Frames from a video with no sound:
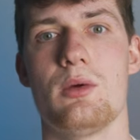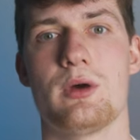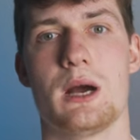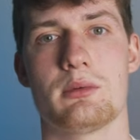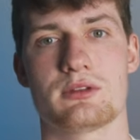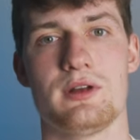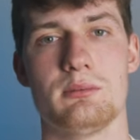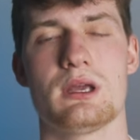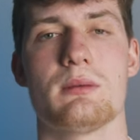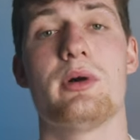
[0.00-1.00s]
when I was
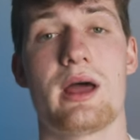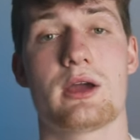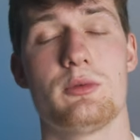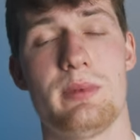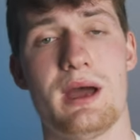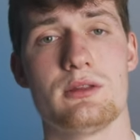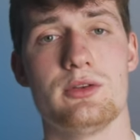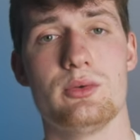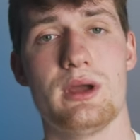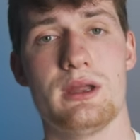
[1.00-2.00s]
filming. But I could barely
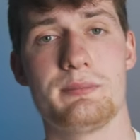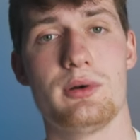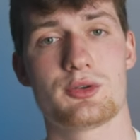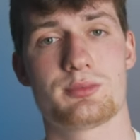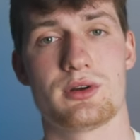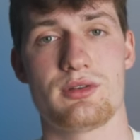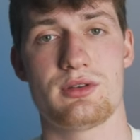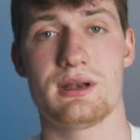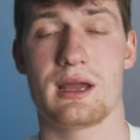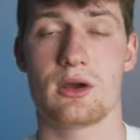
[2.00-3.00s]
do any
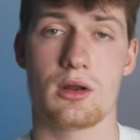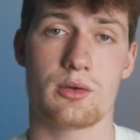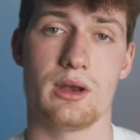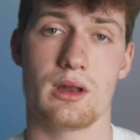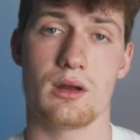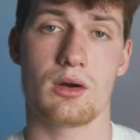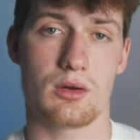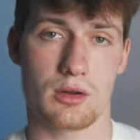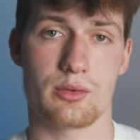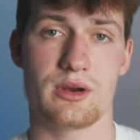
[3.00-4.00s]
post-processing like color grading or
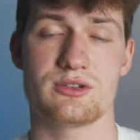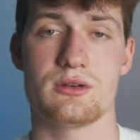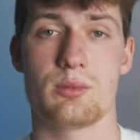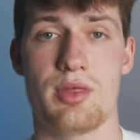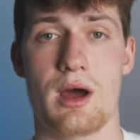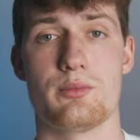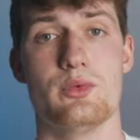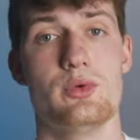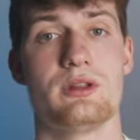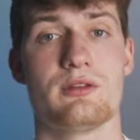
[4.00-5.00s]
color correction without
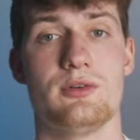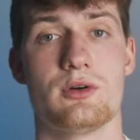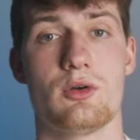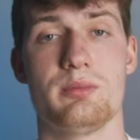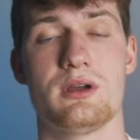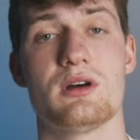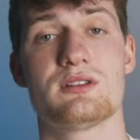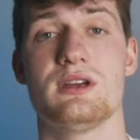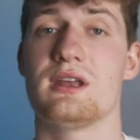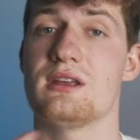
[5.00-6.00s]
ruining the photo, because
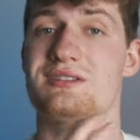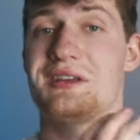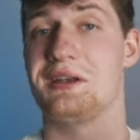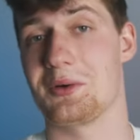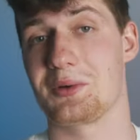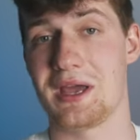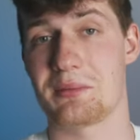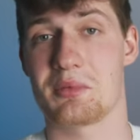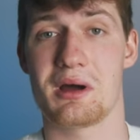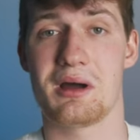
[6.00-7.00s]
it is an old
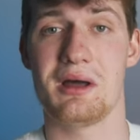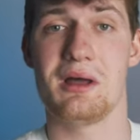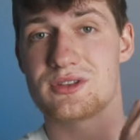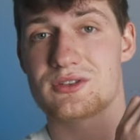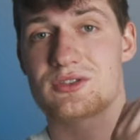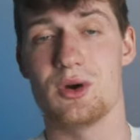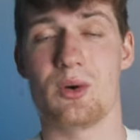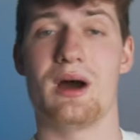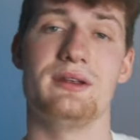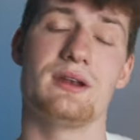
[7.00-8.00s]
camera.
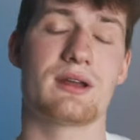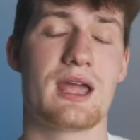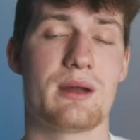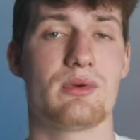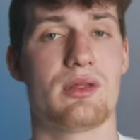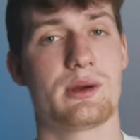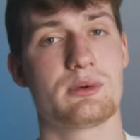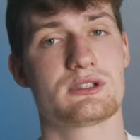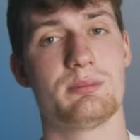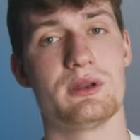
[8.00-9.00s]
So I needed a camera that
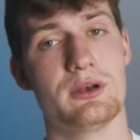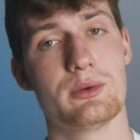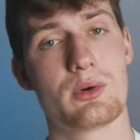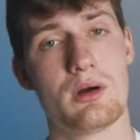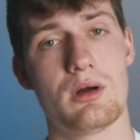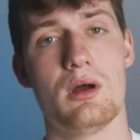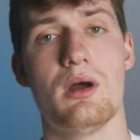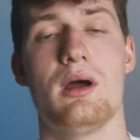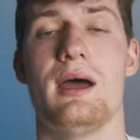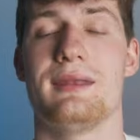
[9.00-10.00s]
was a bit newer,
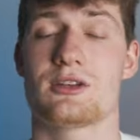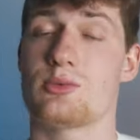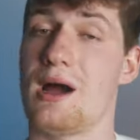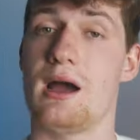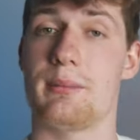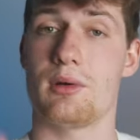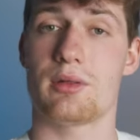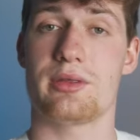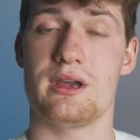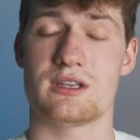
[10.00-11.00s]
and that's why I
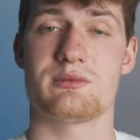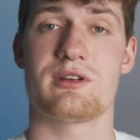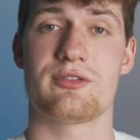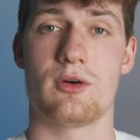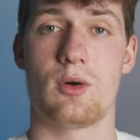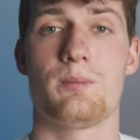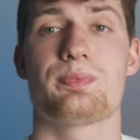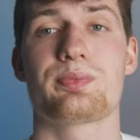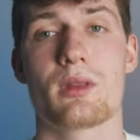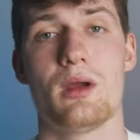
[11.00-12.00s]
bought the A7 IV.
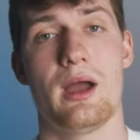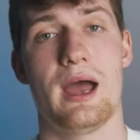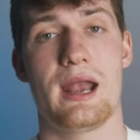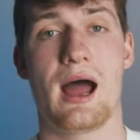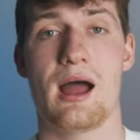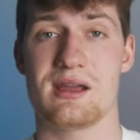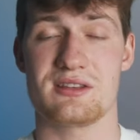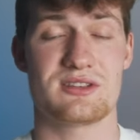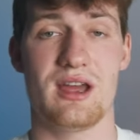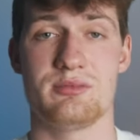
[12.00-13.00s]
And I can
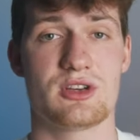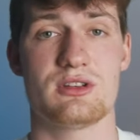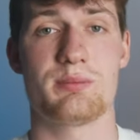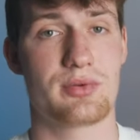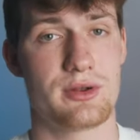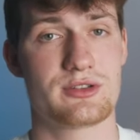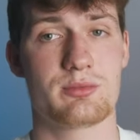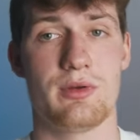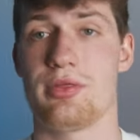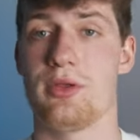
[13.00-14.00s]
say I'm just
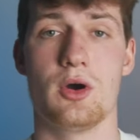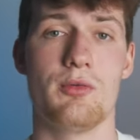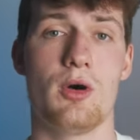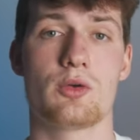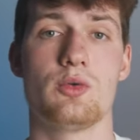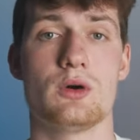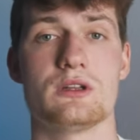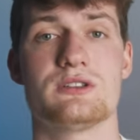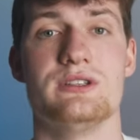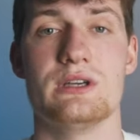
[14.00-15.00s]
impressed with the overall
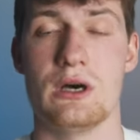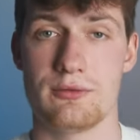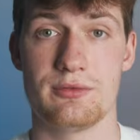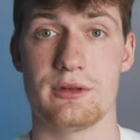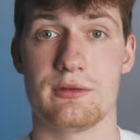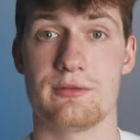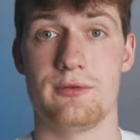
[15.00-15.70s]
quality of the